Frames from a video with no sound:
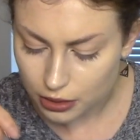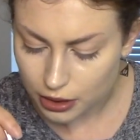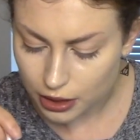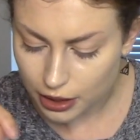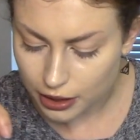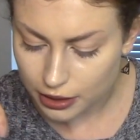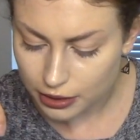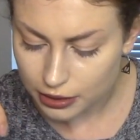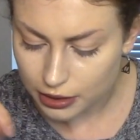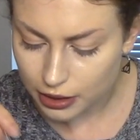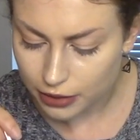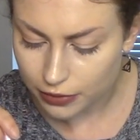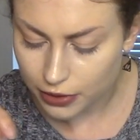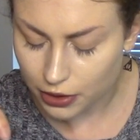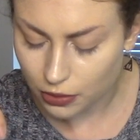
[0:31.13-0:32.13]
Okay,
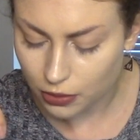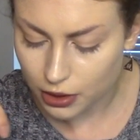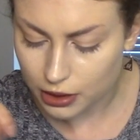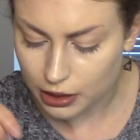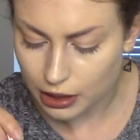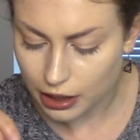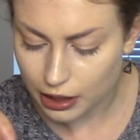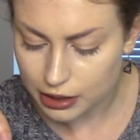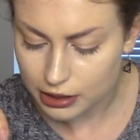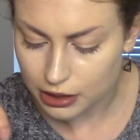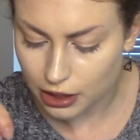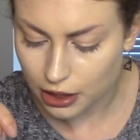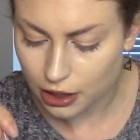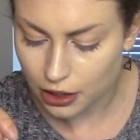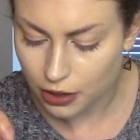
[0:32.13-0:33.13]
giving it one
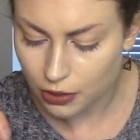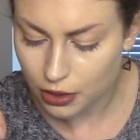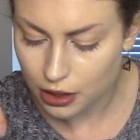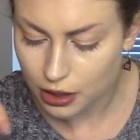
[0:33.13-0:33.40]
last go.